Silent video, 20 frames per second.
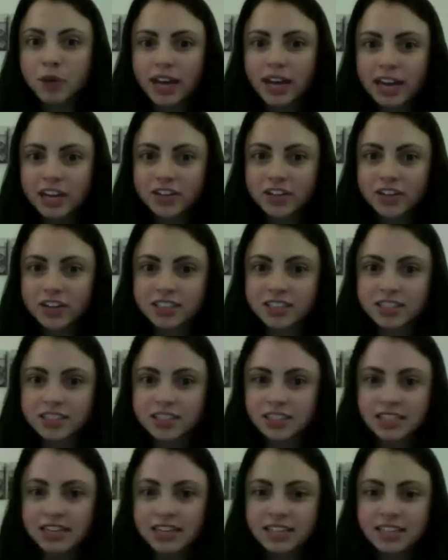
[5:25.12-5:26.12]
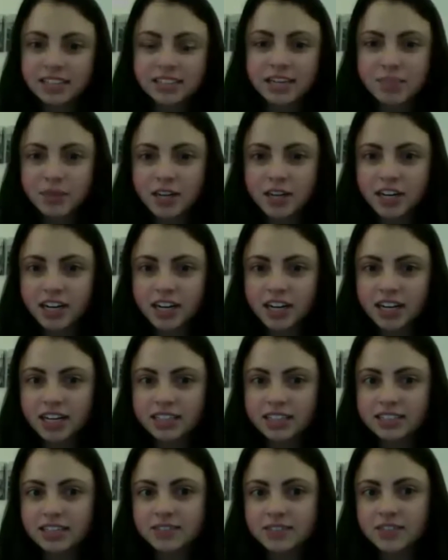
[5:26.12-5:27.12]
accuracy as a sniper,
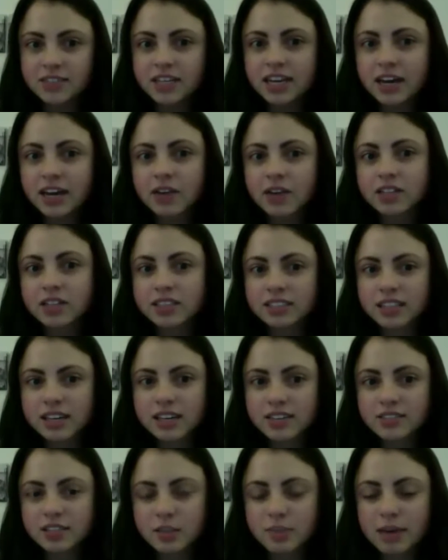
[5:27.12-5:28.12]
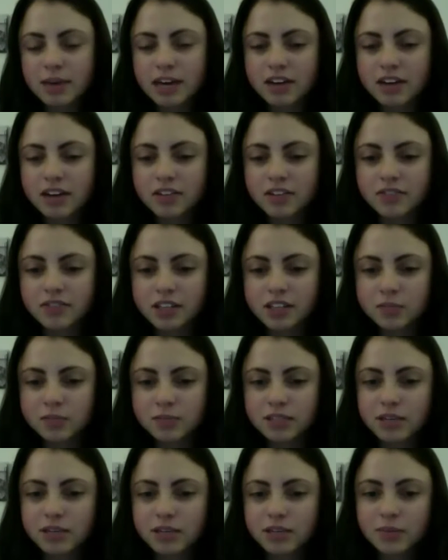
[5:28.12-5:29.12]
and he saves like countless lives on the
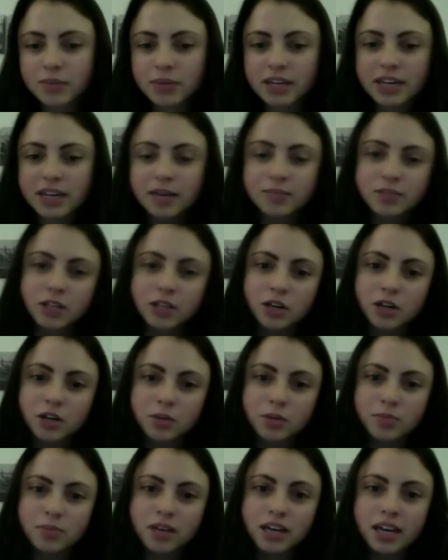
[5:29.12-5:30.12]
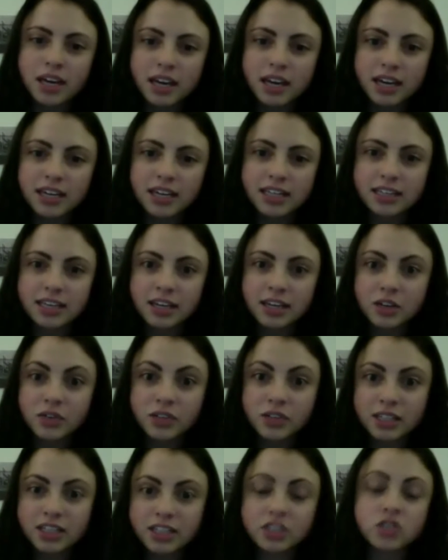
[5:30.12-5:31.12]
battlefield. But then when he comes home, he like
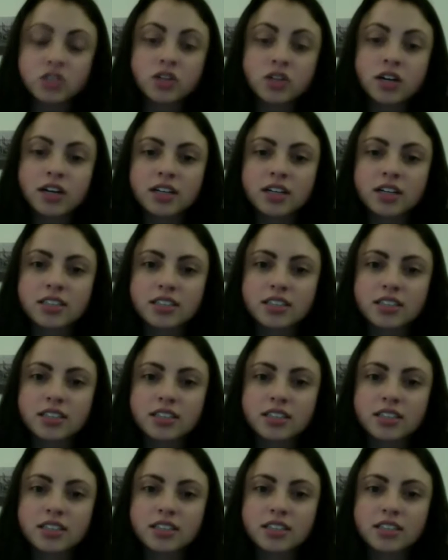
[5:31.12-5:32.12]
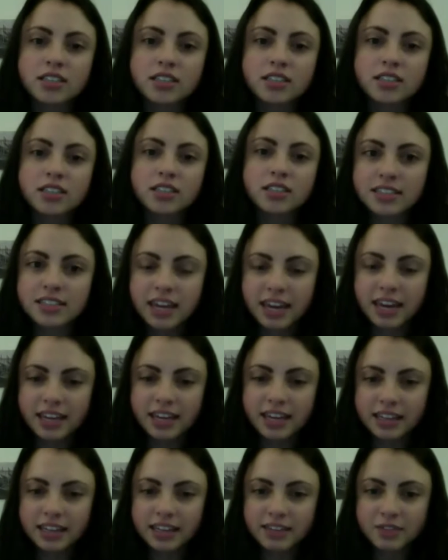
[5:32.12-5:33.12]
really struggles, and he finds that he can't
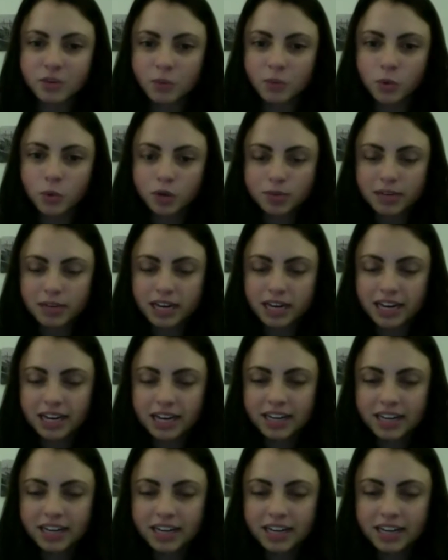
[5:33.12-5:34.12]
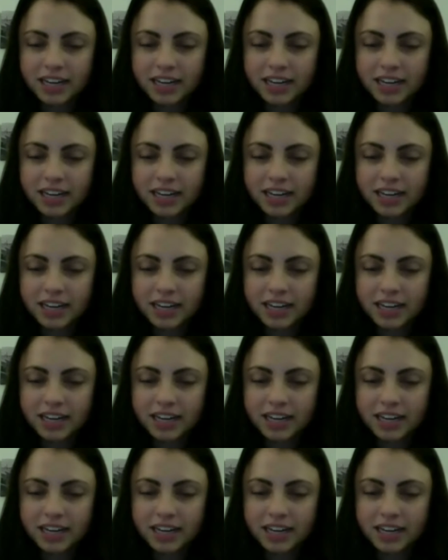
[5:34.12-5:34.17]
leave the war behind.